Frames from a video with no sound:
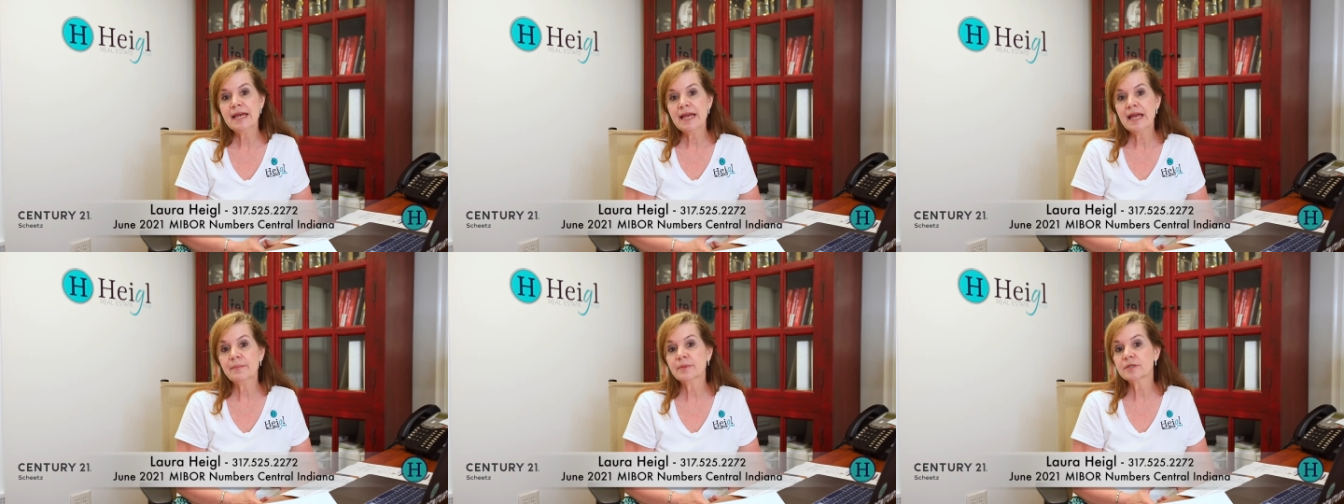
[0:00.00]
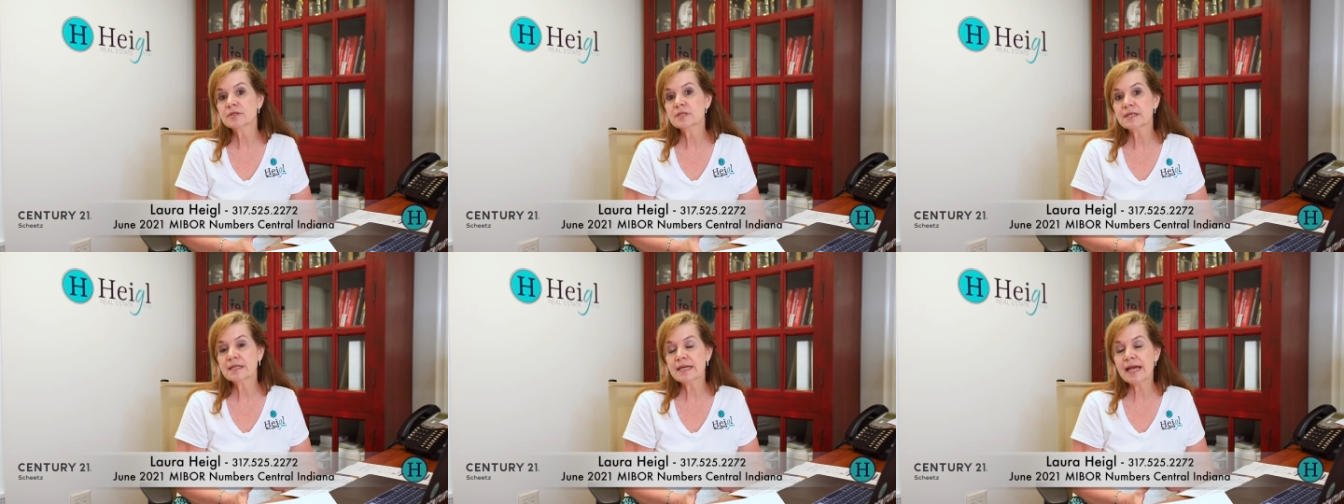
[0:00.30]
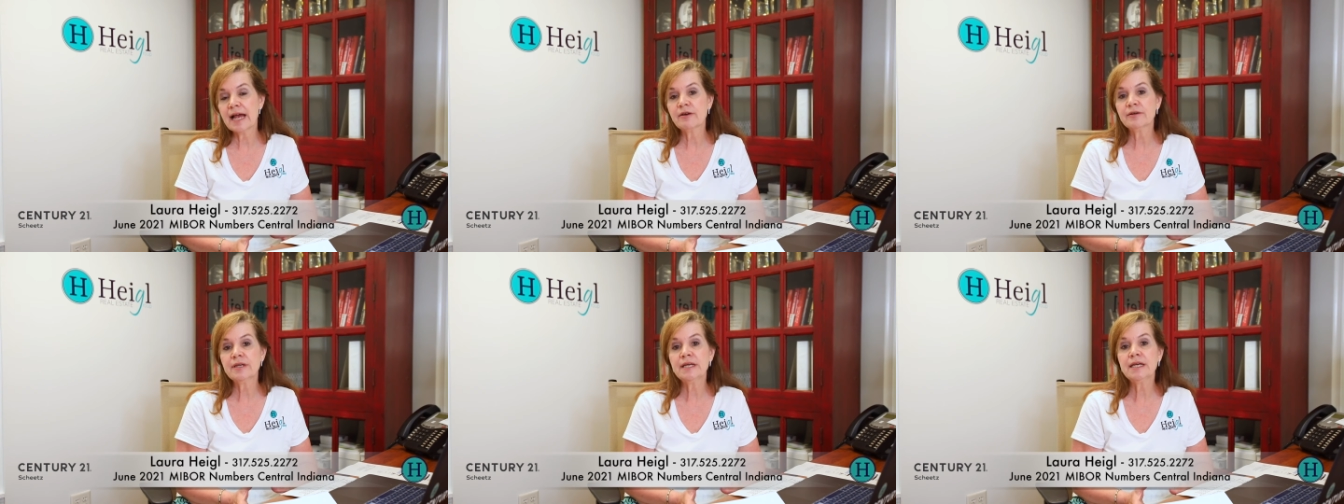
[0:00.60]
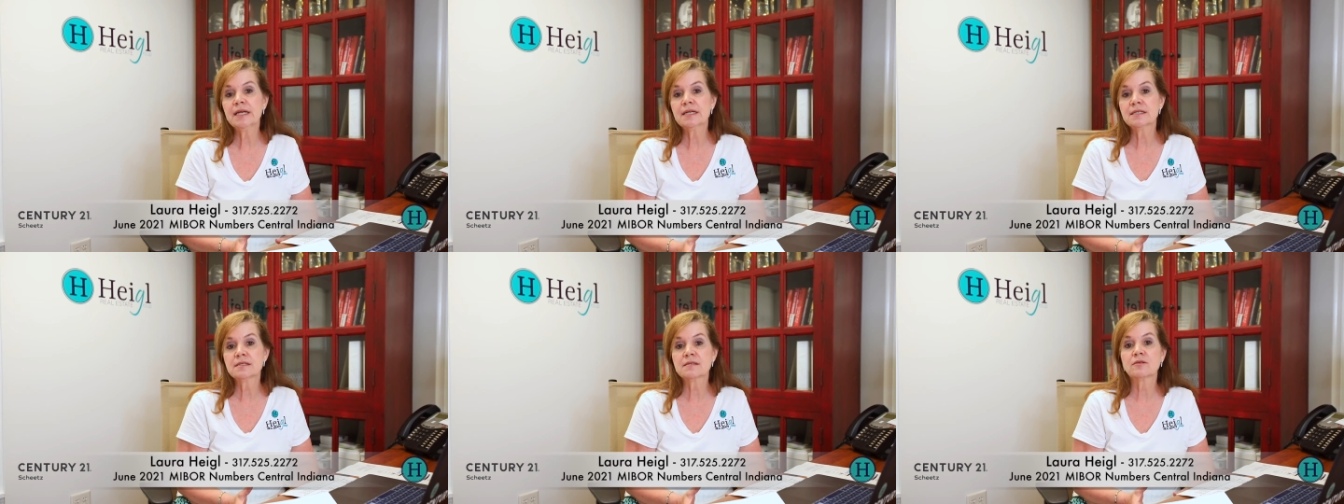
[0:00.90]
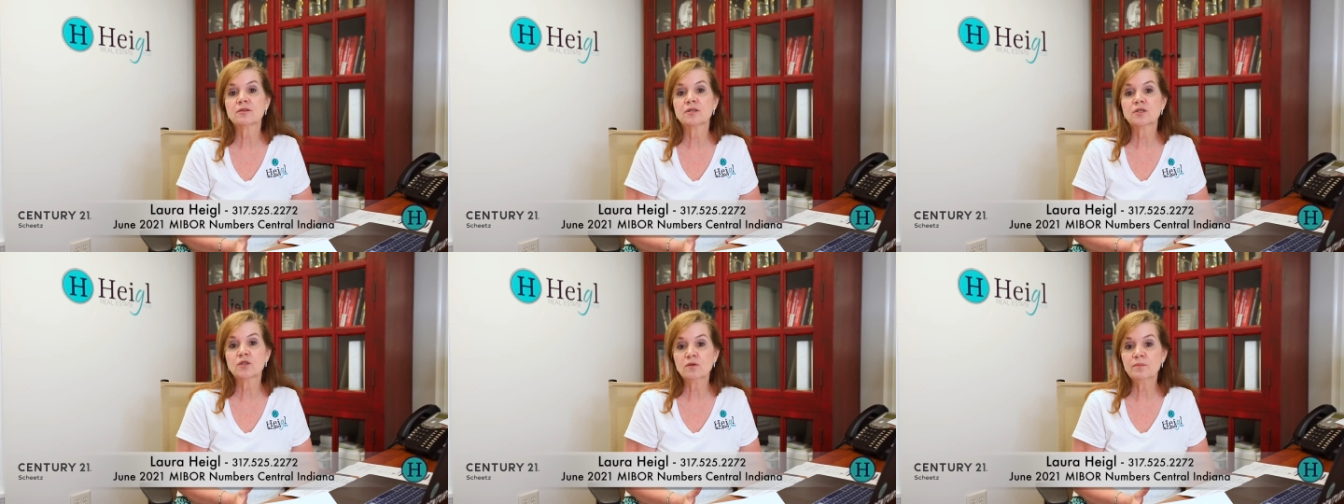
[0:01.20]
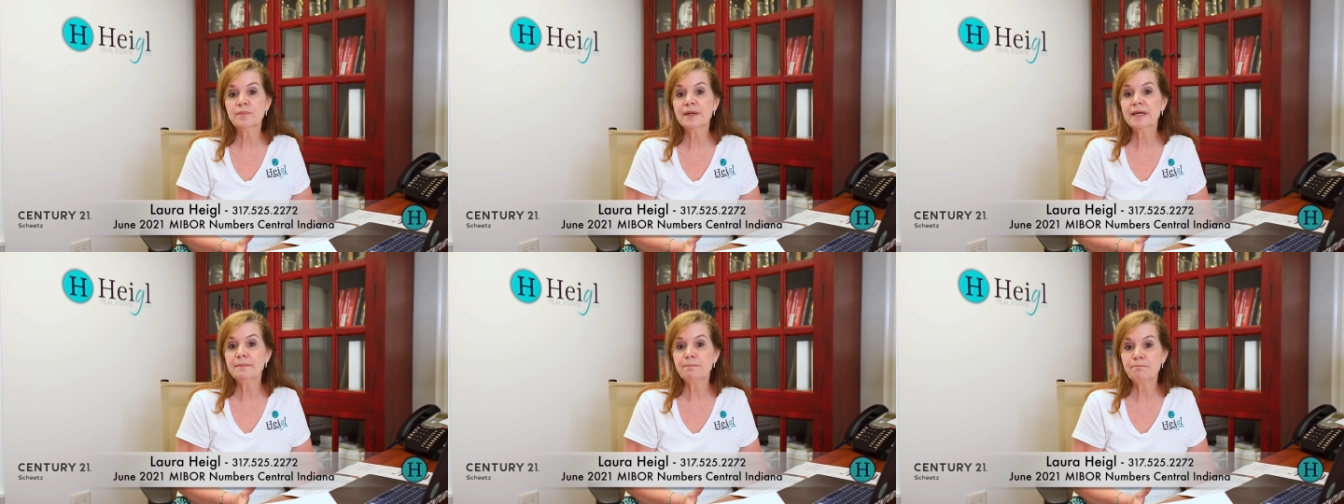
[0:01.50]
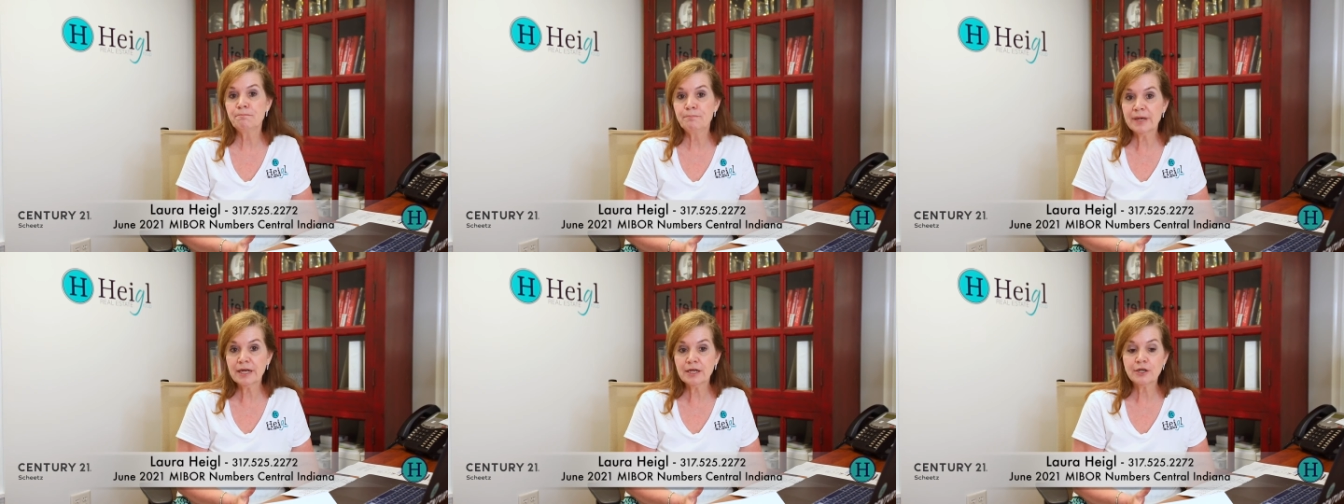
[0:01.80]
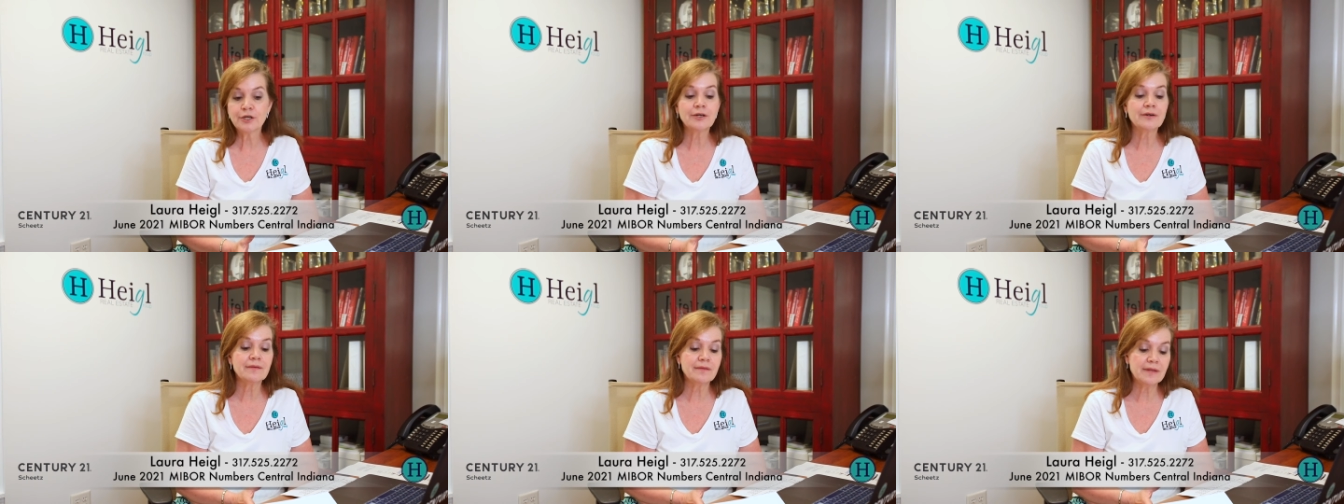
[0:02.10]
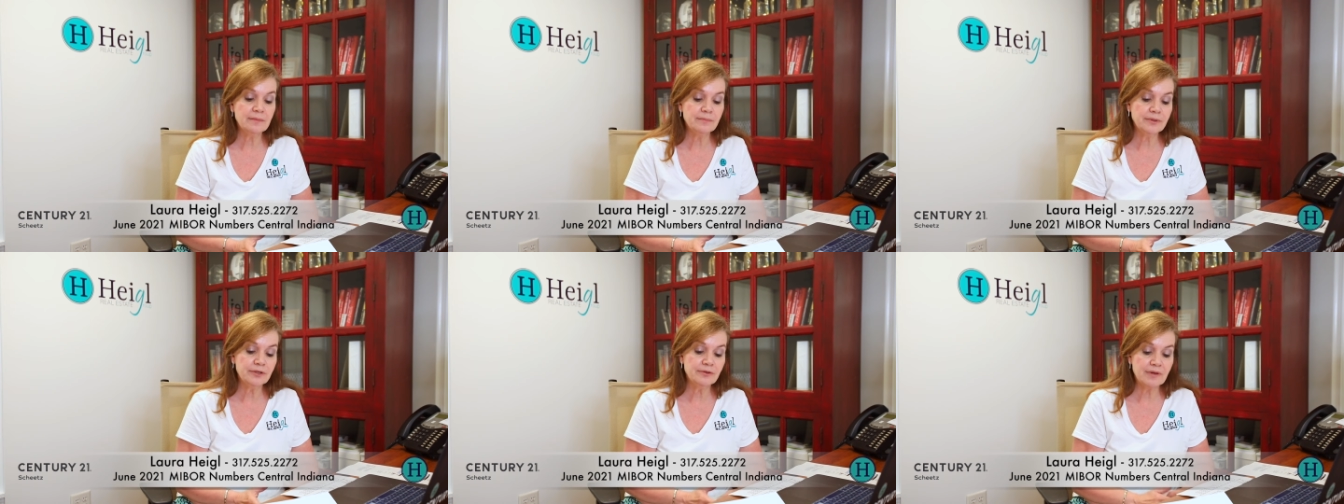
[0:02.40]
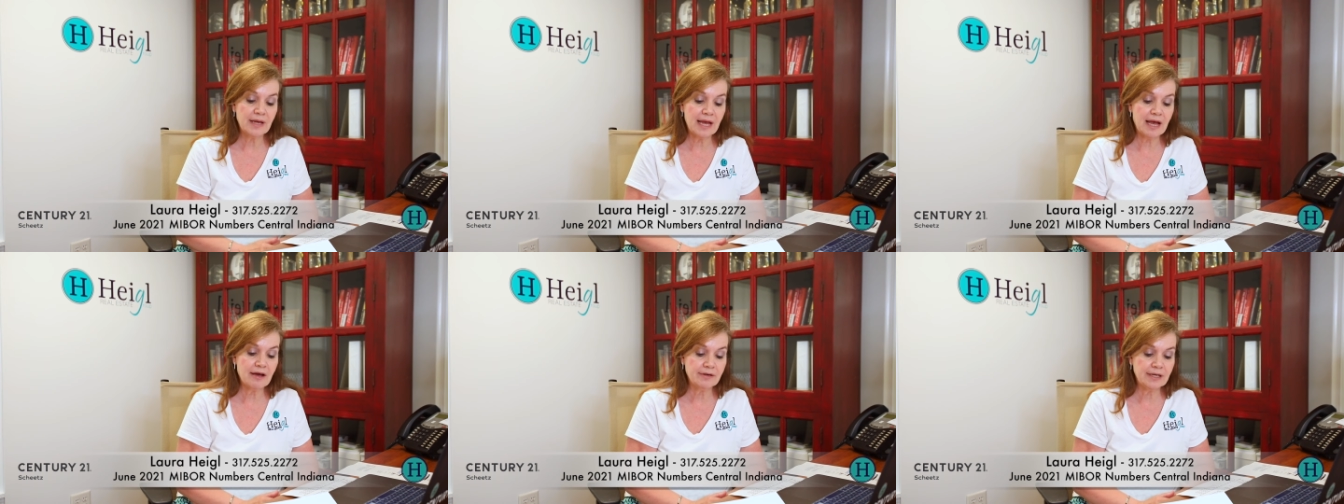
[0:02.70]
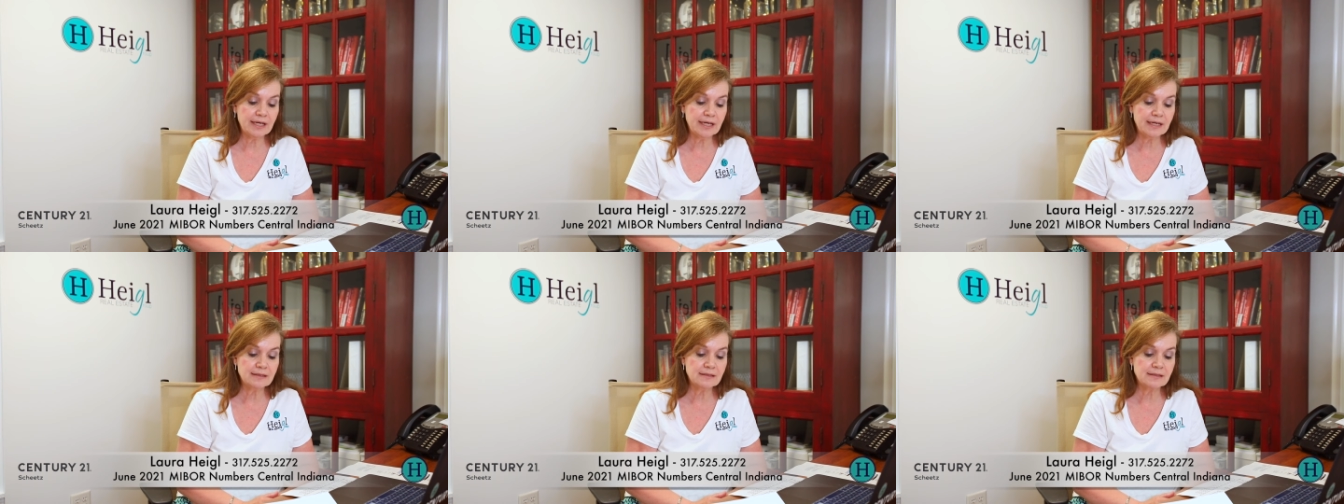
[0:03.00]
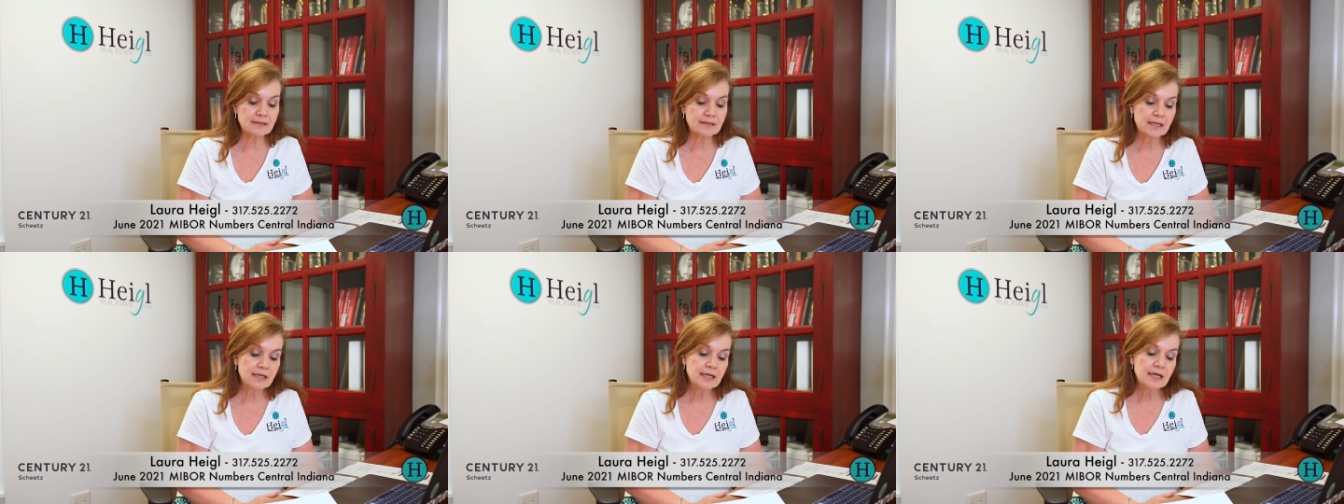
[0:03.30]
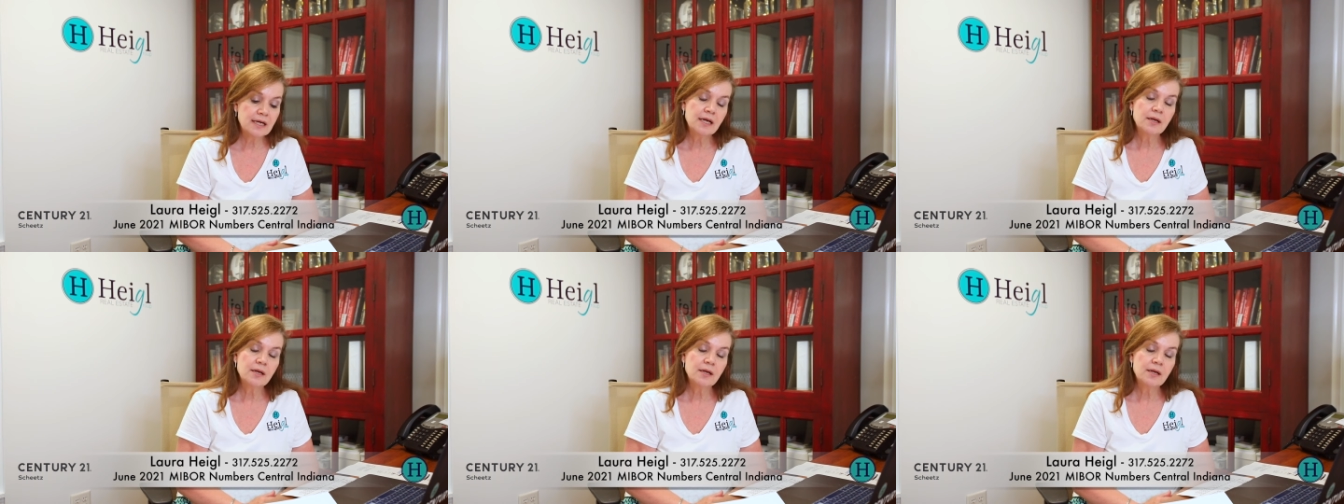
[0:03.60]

Hamilton County is a little bit bigger than Boone County is.